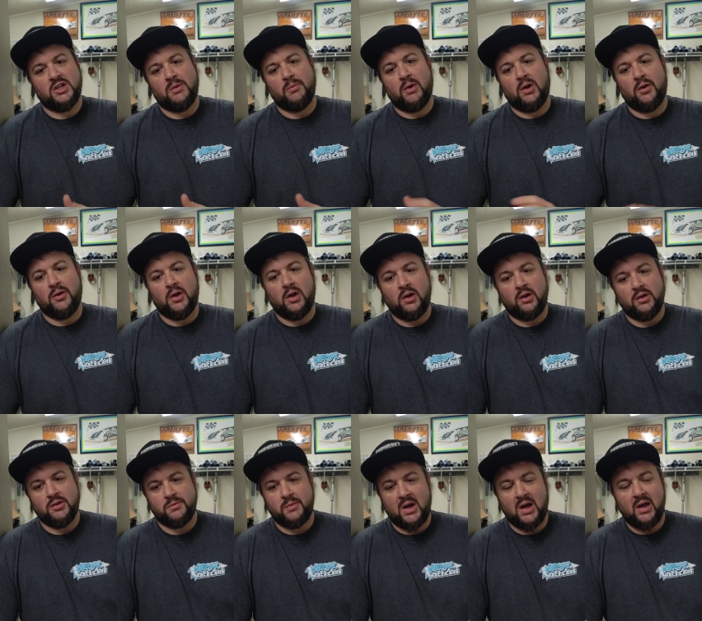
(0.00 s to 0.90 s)
sheet metal done
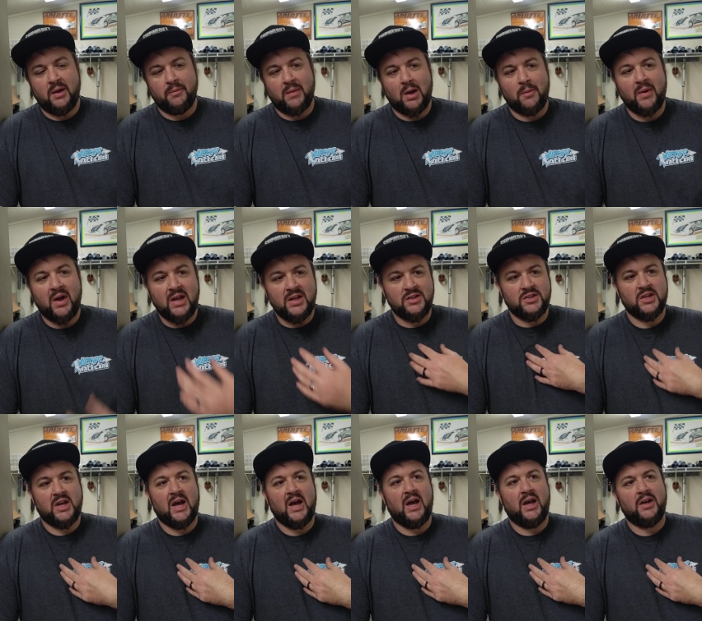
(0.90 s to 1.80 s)
because my my main
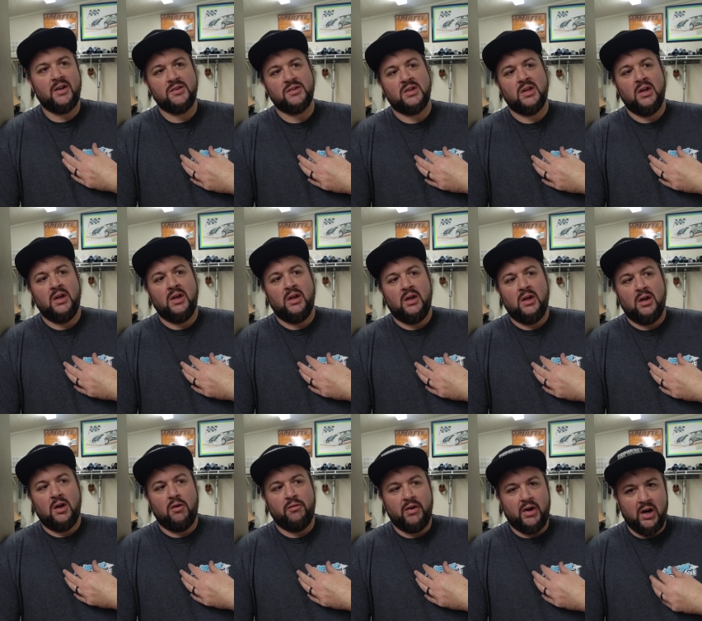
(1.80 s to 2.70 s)
side is
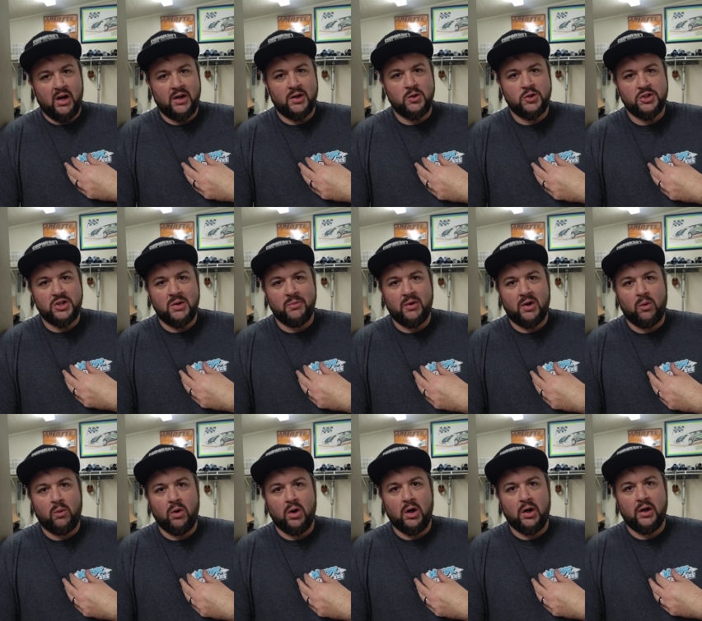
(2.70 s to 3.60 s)
over here. I do sheet
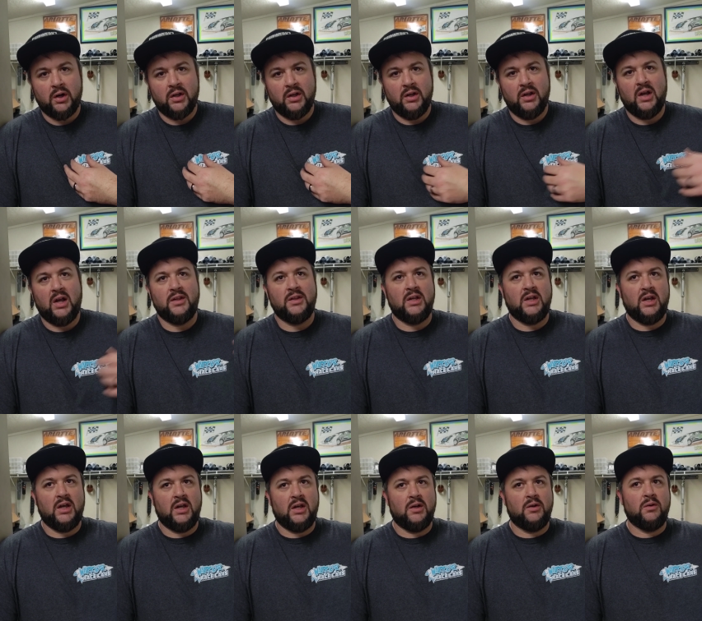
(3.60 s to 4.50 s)
metal work and
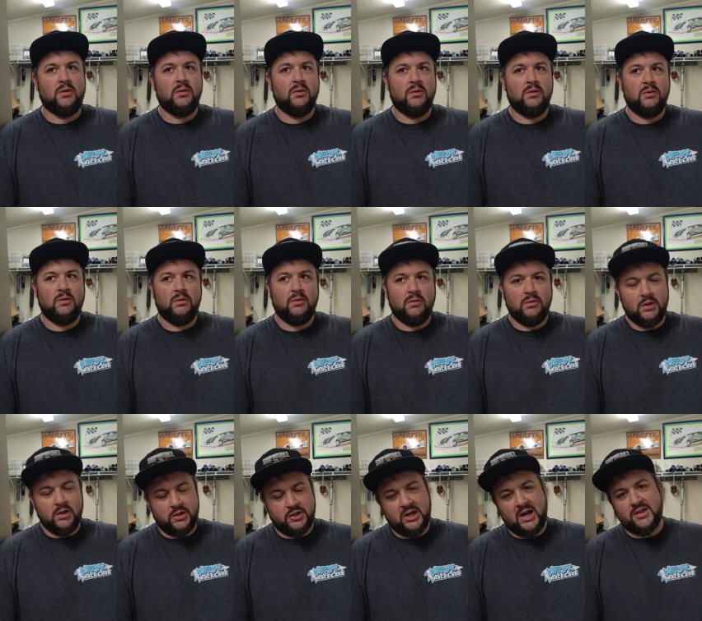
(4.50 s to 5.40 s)
then.
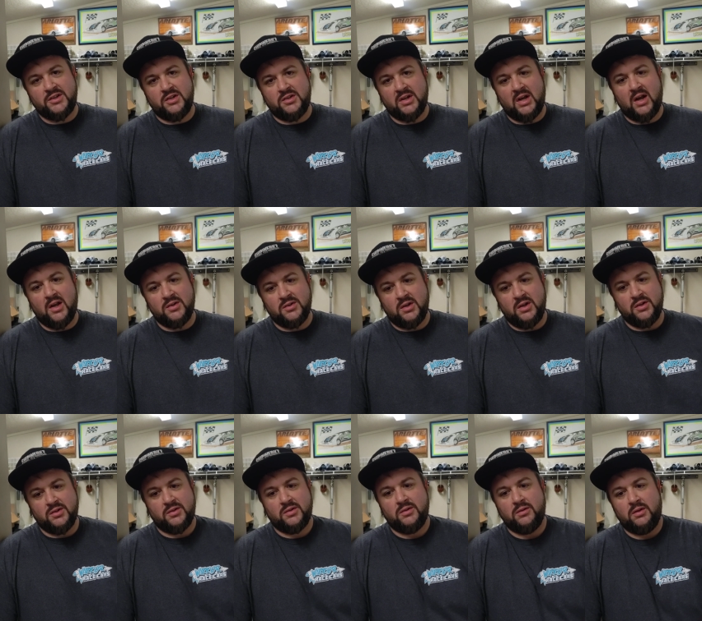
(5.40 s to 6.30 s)
The chassis side
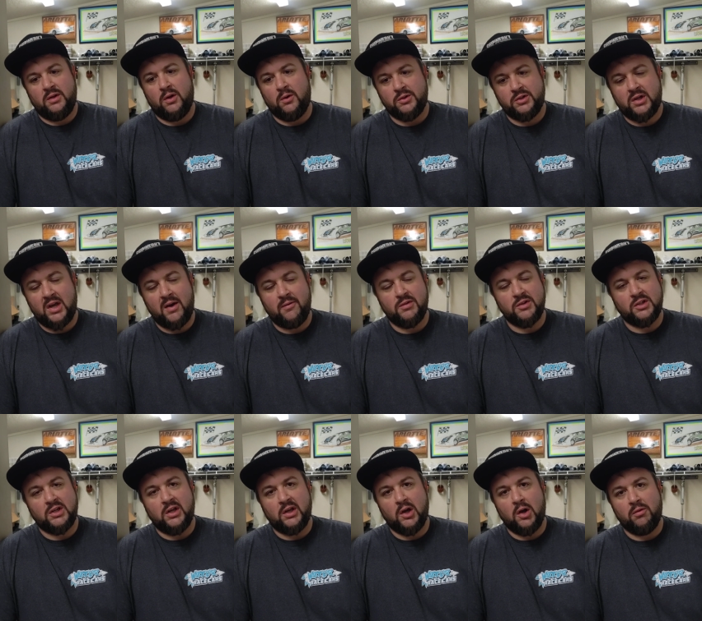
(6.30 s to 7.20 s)
is, you know, it's
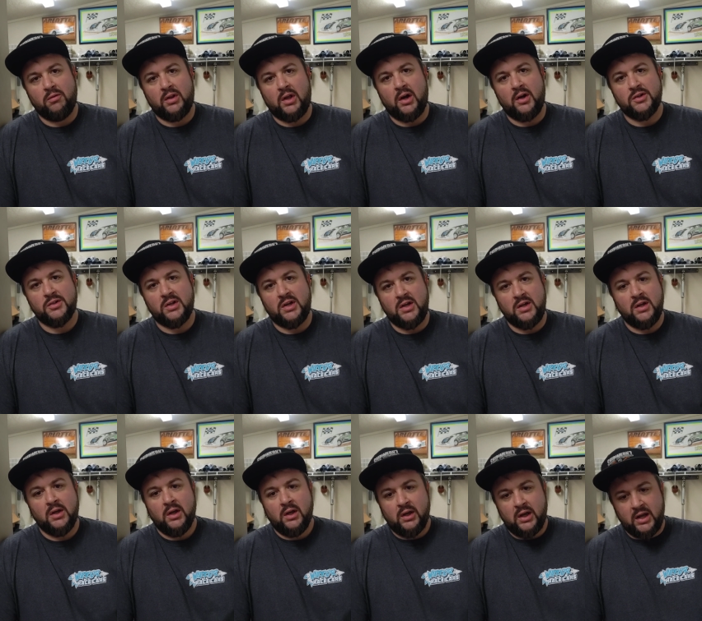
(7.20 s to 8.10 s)
Kevin's gig over there, so
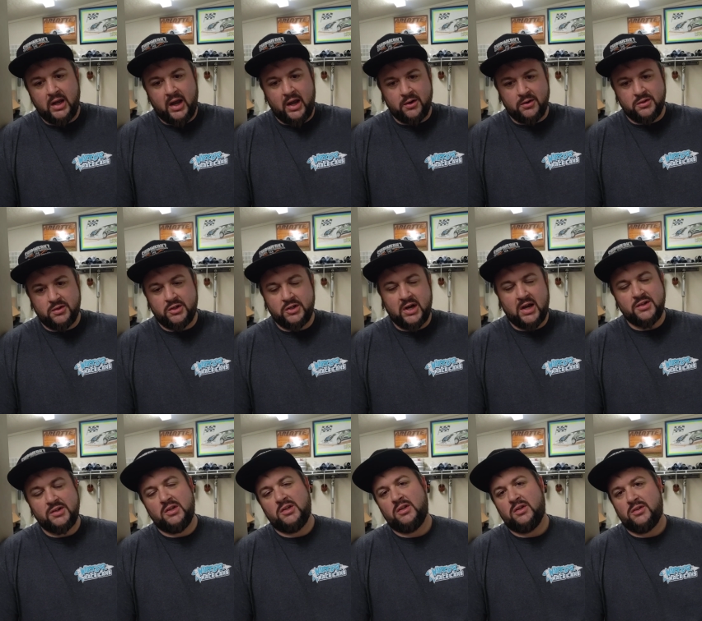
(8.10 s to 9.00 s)
he he handles the
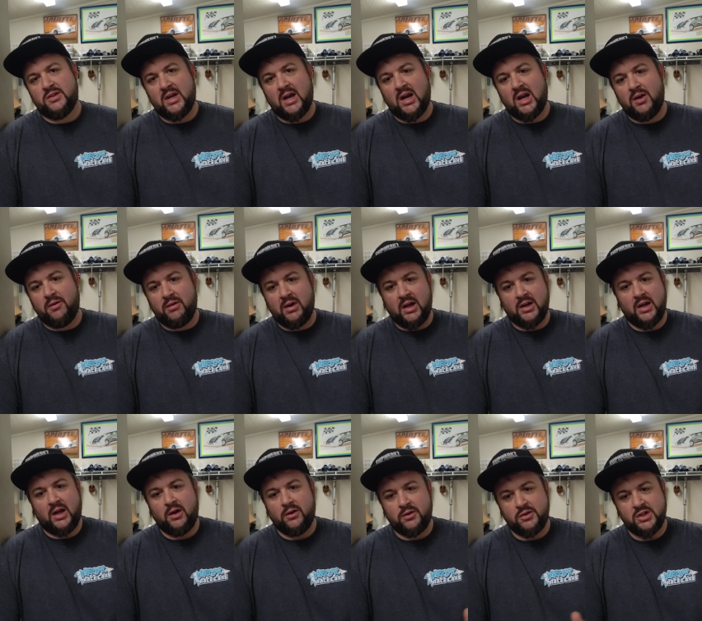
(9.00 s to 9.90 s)
chassis side of it. I
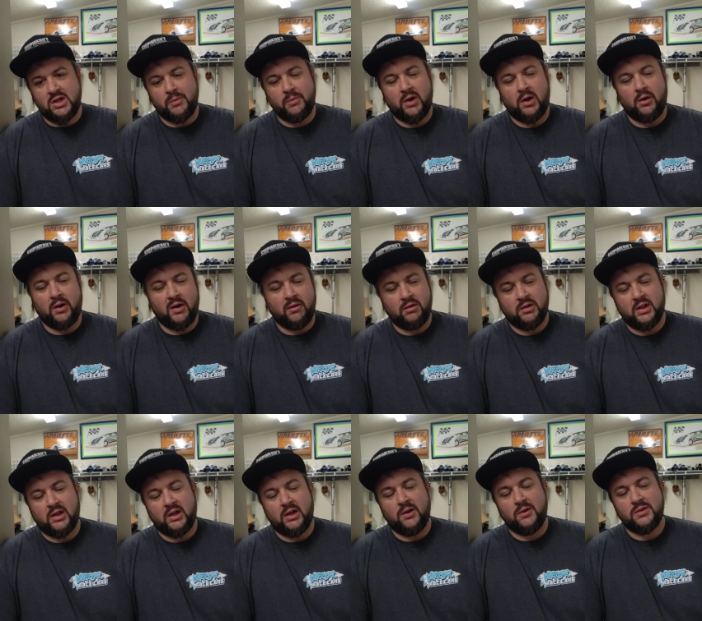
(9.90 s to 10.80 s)
handle the sheet metal and
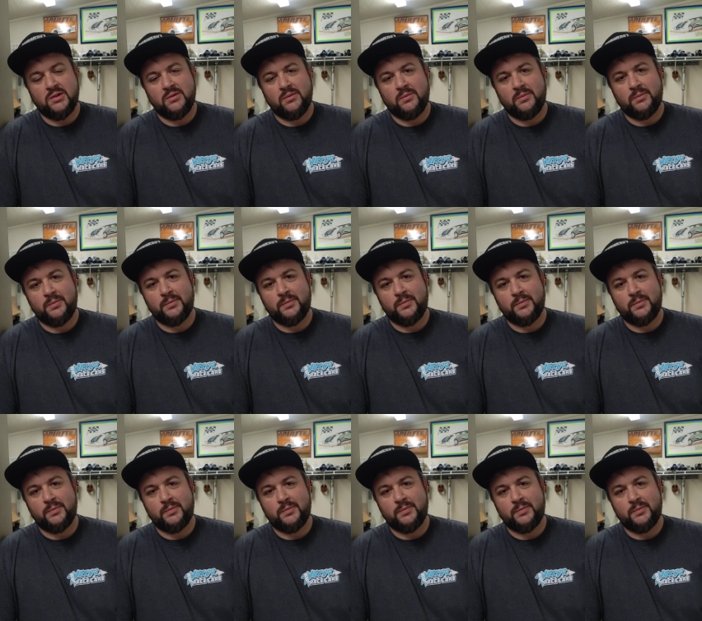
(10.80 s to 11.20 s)
everything else.